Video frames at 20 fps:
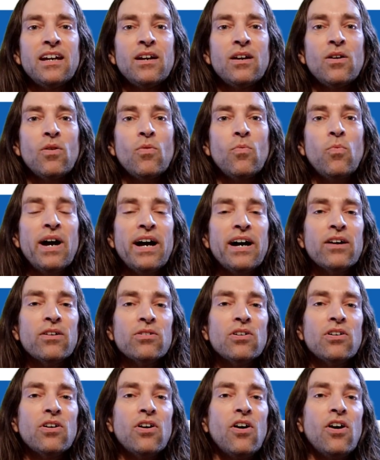
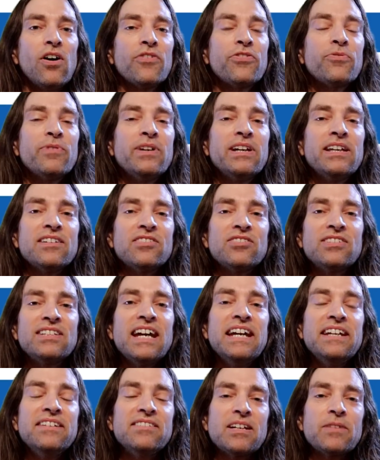Well, all 3 of the
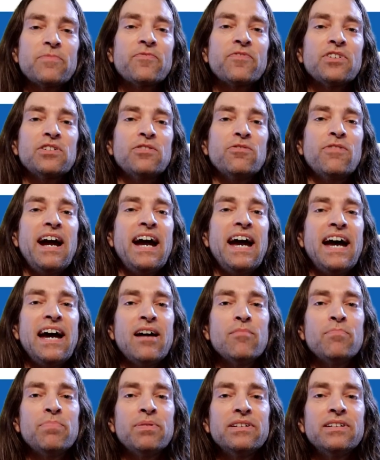states up for
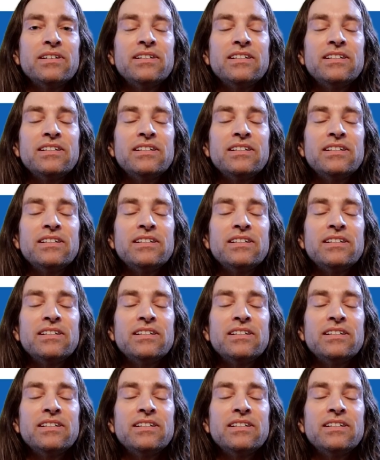grab